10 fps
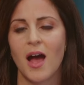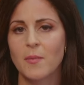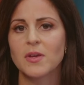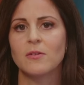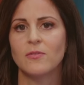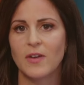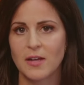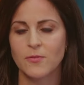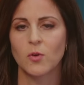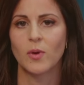I'm going to
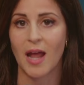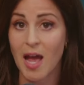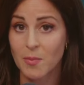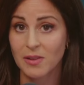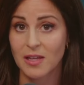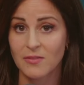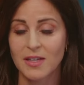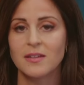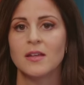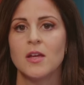fight for what I believe
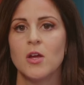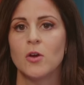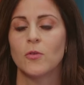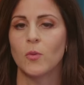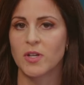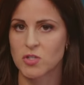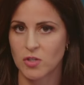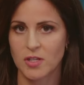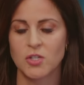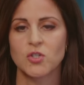in, for what is
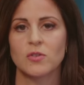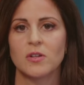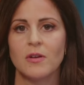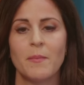good and true.